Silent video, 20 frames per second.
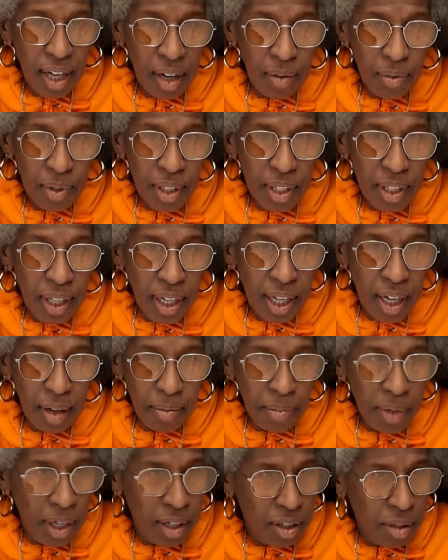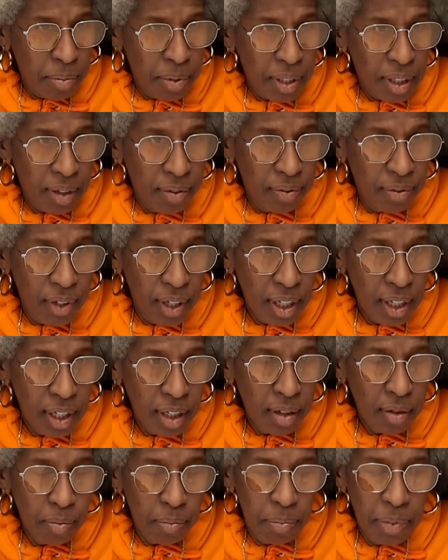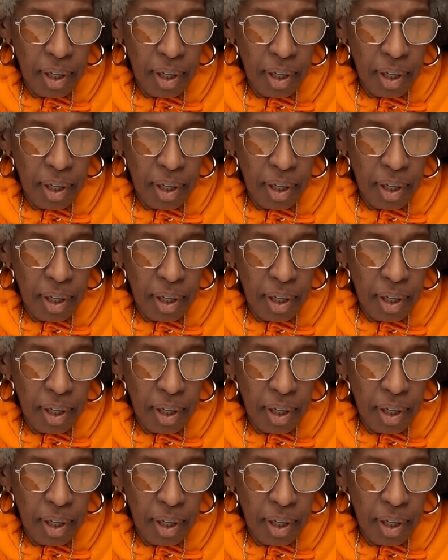I wouldn't say I'm 100% vegan, mm-hmm.